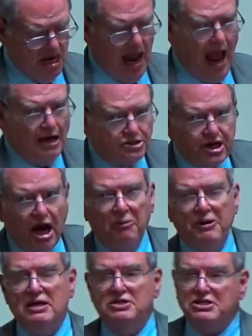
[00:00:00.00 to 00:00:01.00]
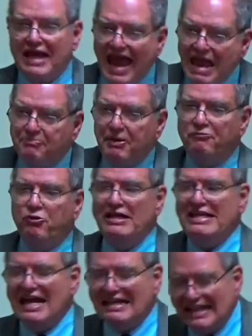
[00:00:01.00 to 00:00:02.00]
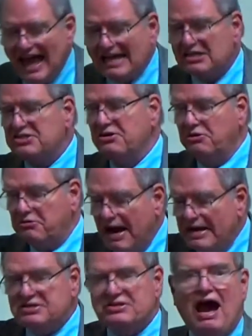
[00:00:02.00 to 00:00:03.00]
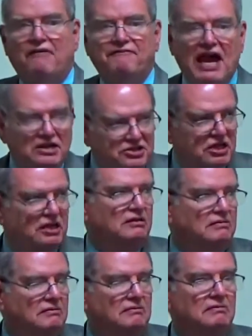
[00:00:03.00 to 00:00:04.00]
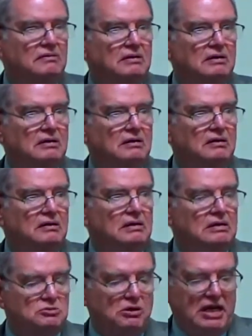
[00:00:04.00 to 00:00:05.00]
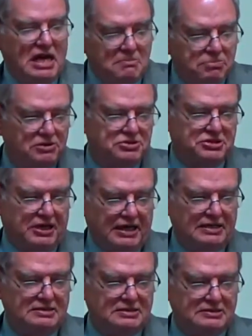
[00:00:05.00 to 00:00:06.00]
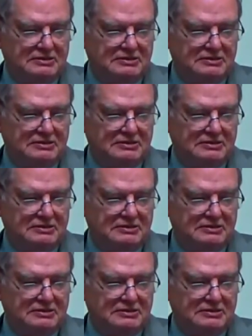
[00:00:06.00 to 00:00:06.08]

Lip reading: How shall we escape if we neglect so great salvation? What Hebrews says.